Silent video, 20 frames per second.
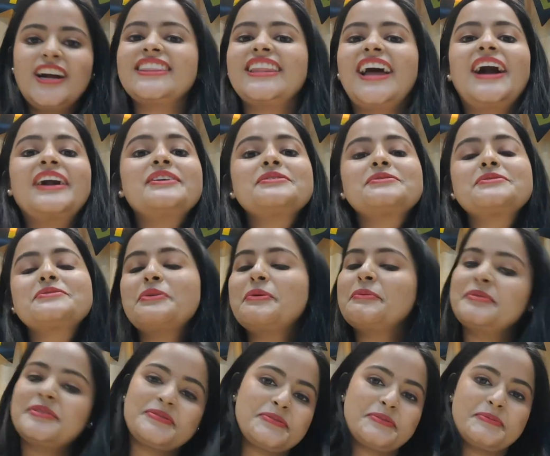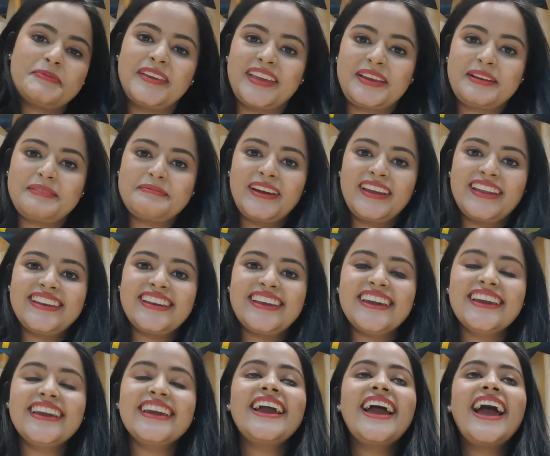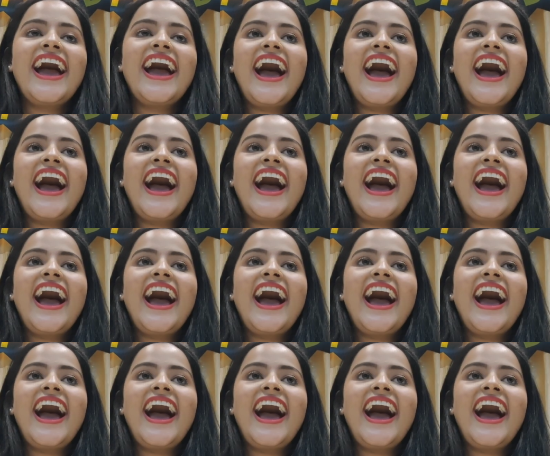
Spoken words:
Thank you so much for making my day.